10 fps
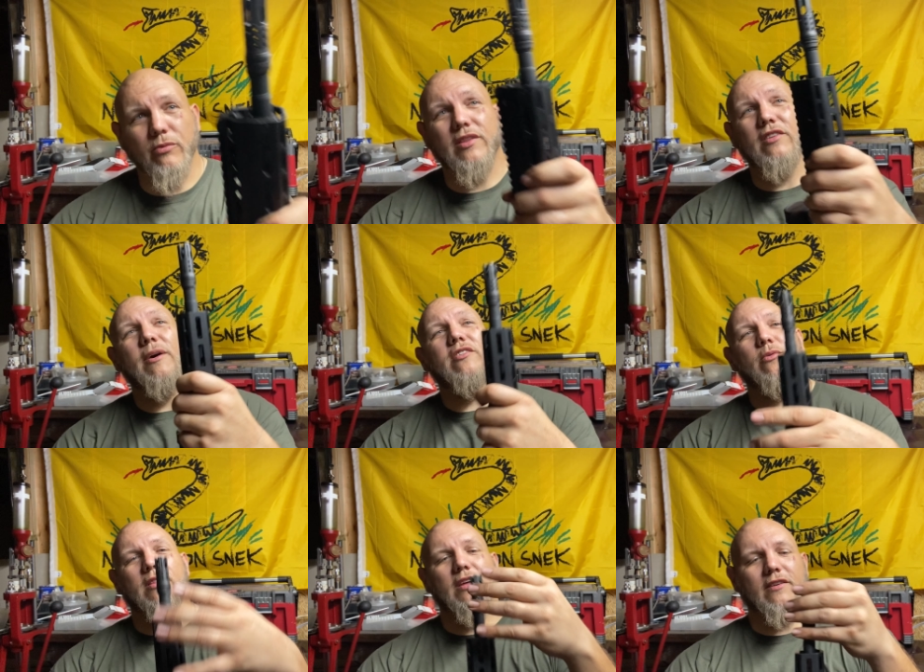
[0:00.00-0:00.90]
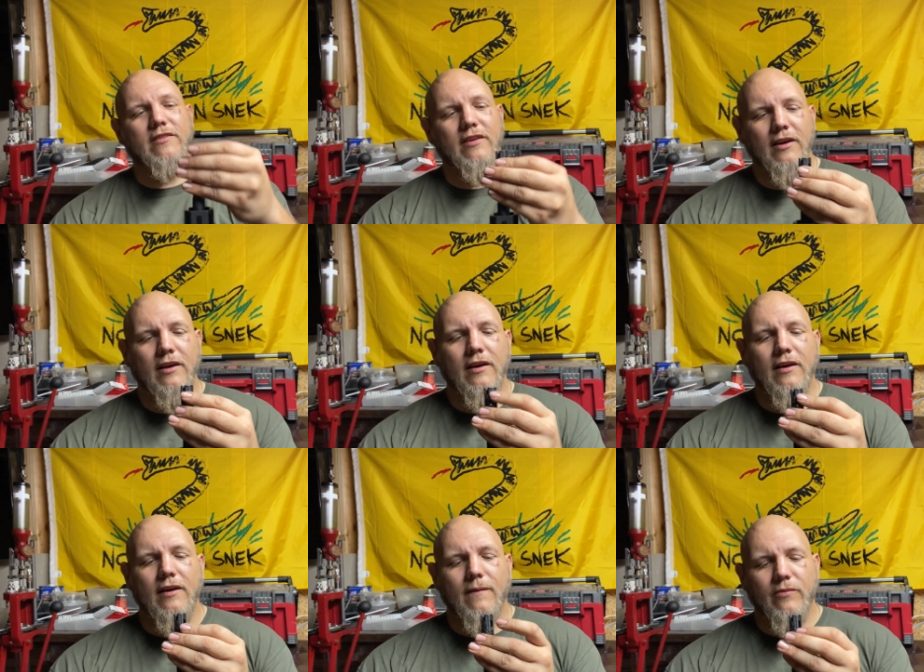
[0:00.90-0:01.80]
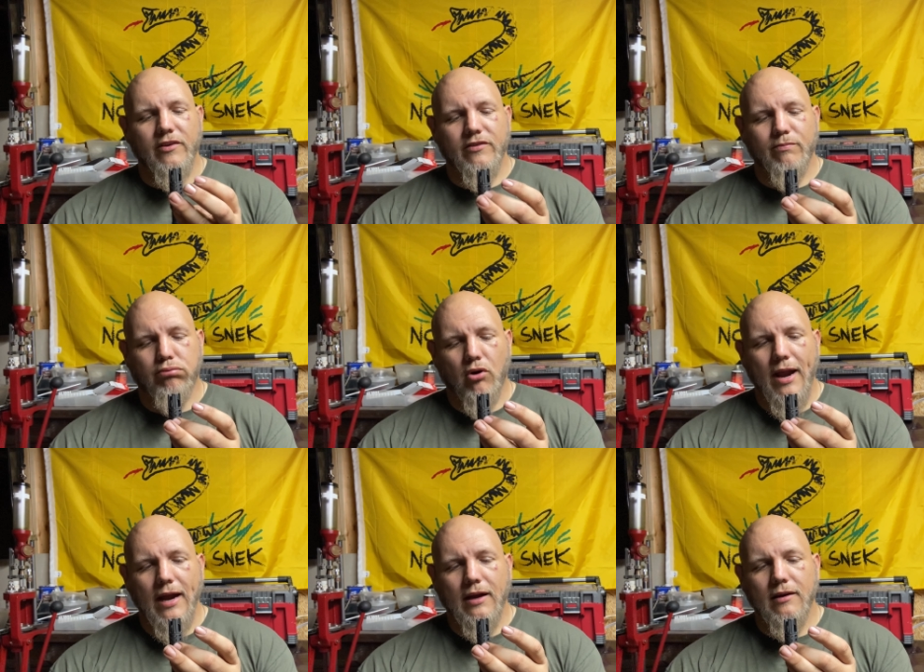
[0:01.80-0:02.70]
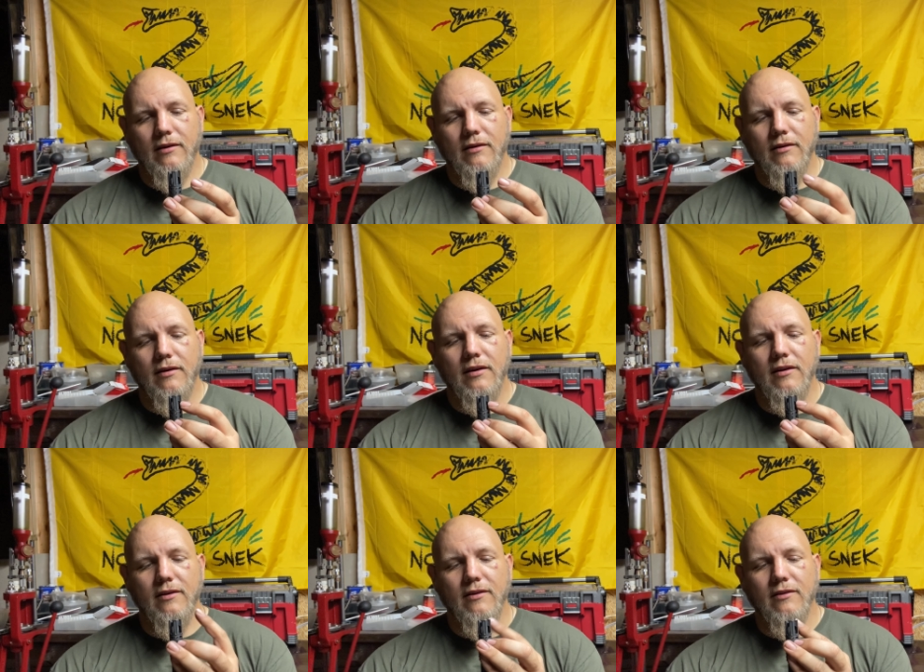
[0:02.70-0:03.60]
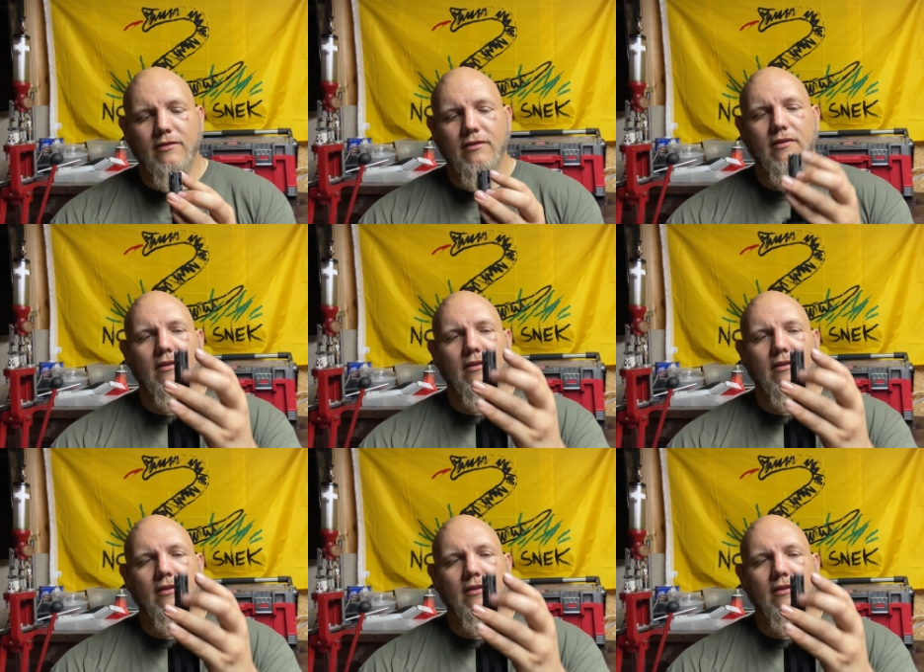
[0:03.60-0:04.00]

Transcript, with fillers: with, especially with this. This brake is